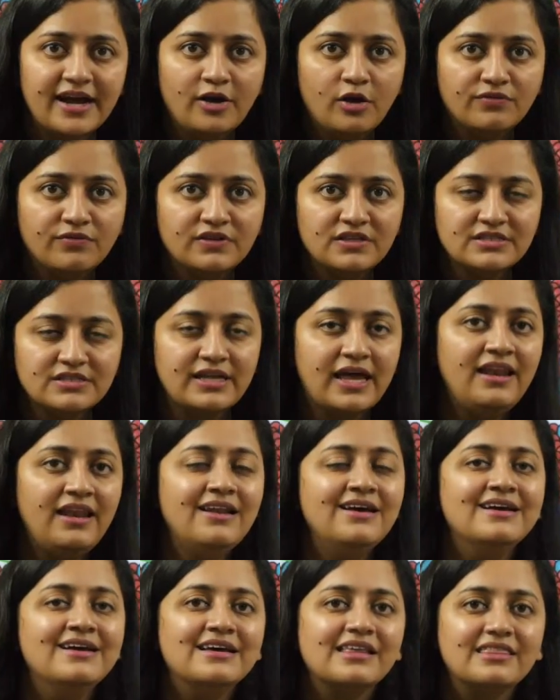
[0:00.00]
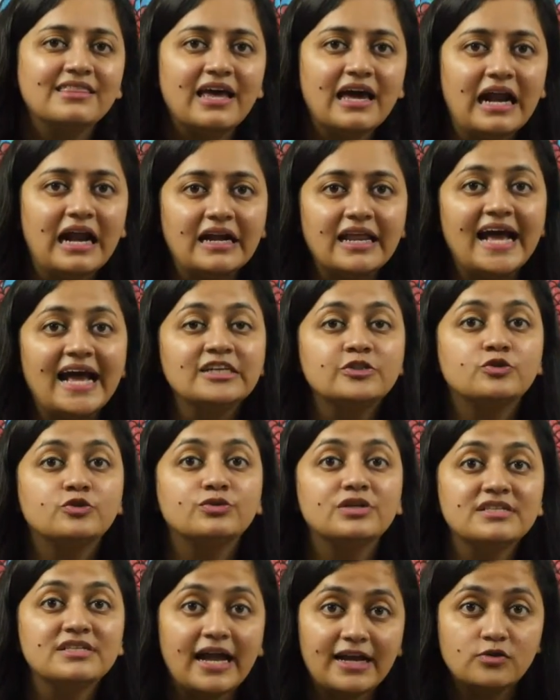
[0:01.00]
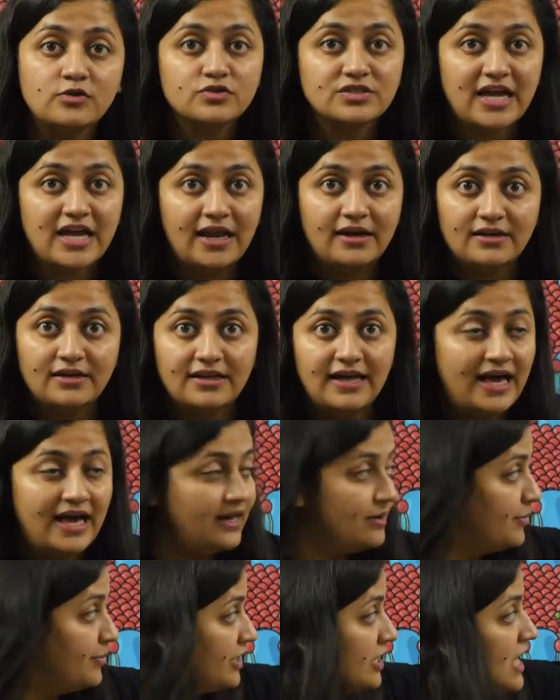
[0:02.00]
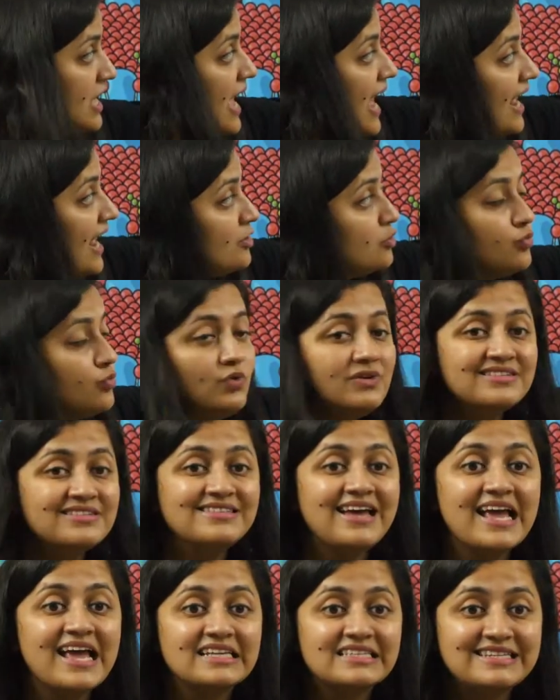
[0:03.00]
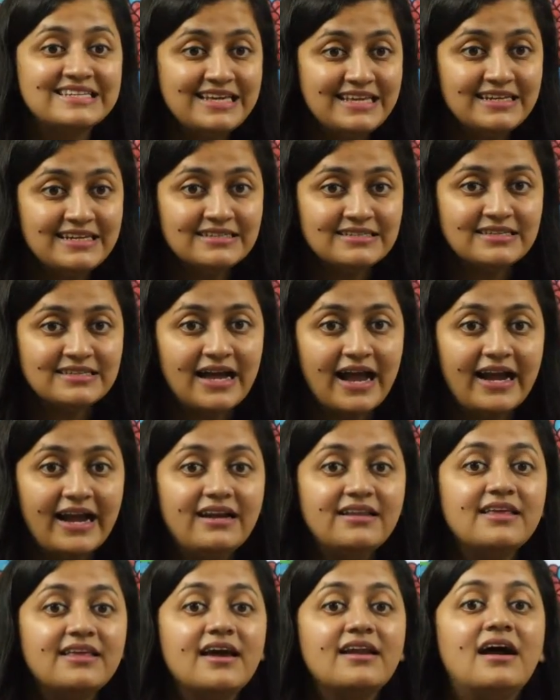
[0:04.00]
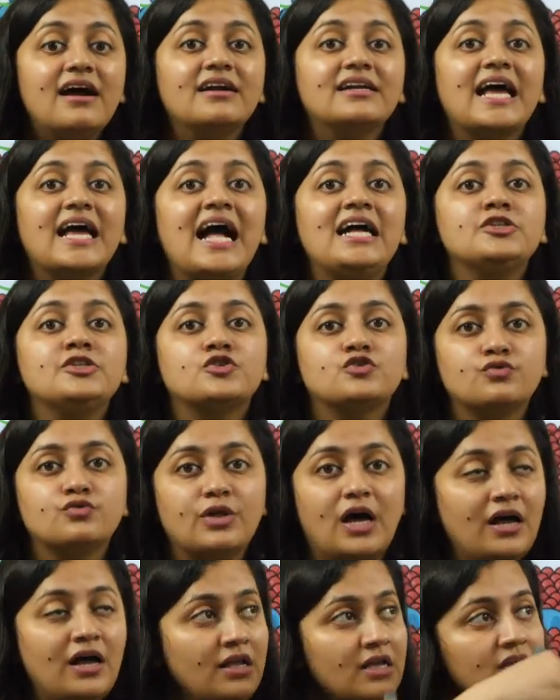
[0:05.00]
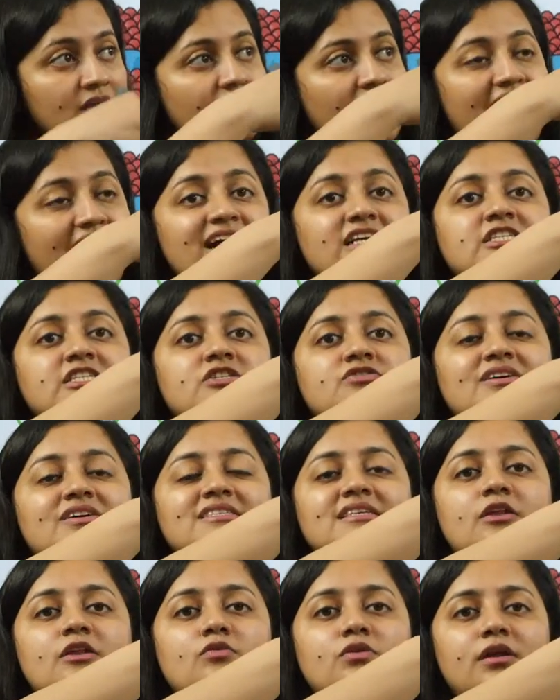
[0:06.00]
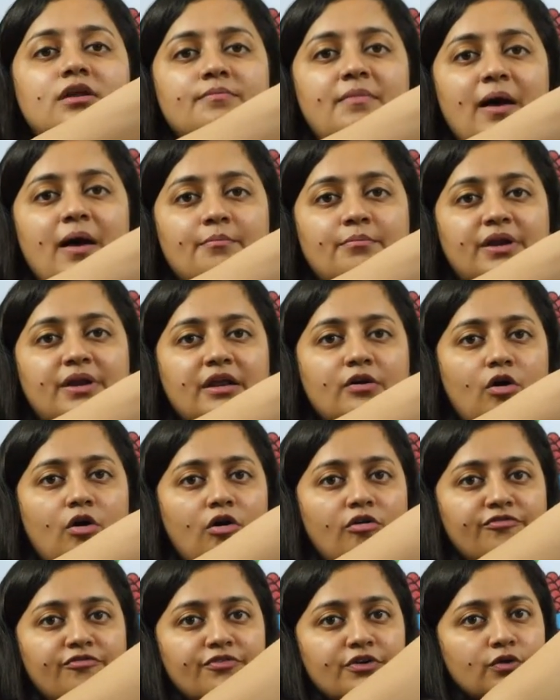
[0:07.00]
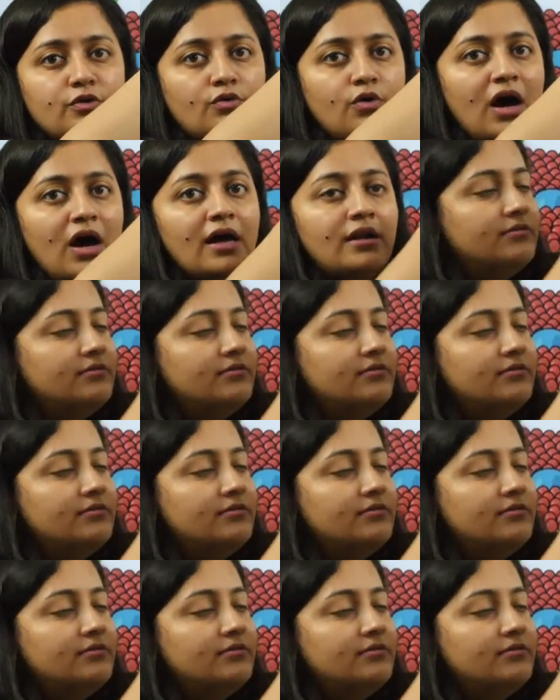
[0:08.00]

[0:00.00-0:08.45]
side of the cell they are attached to the cytoskeletal element and towards the exterior side they are attached to the extracellular membrane of you know